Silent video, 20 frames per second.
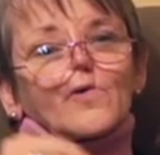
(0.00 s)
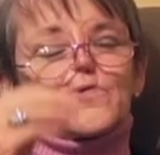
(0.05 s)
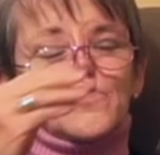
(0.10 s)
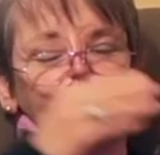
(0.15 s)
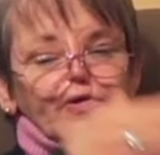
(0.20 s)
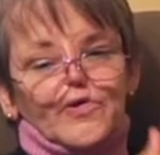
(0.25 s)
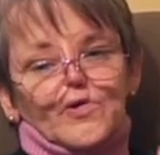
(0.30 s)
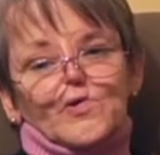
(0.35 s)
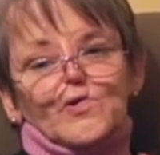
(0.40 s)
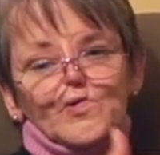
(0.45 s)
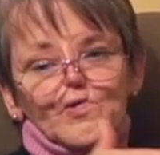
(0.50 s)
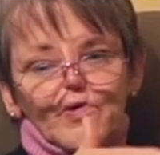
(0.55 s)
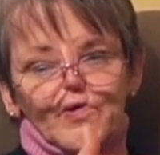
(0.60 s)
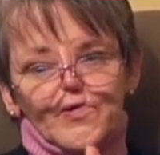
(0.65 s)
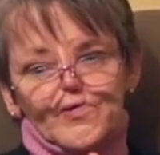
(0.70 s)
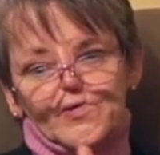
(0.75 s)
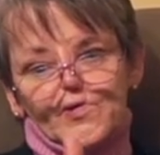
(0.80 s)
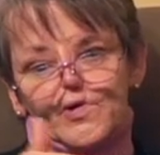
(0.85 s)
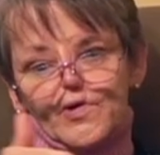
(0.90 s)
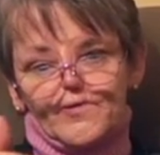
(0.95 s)
was told
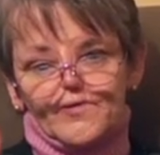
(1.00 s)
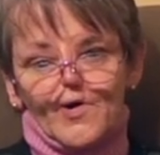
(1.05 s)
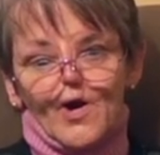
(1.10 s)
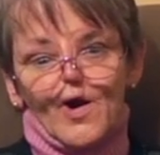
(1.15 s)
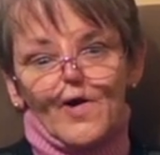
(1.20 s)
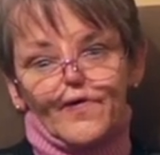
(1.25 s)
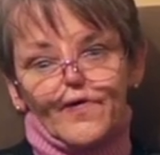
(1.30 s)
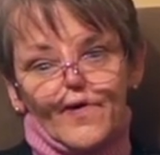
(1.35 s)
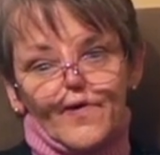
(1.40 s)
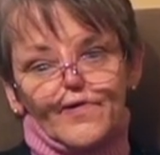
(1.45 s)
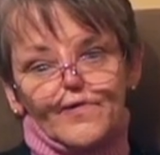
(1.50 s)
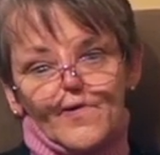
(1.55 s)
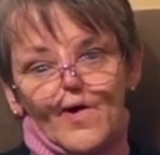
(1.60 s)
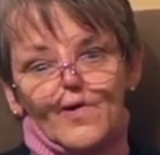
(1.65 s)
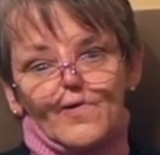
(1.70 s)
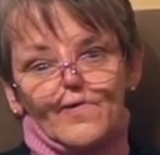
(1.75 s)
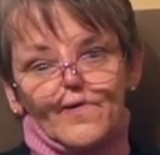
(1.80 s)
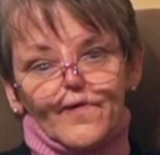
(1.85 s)
through the process while I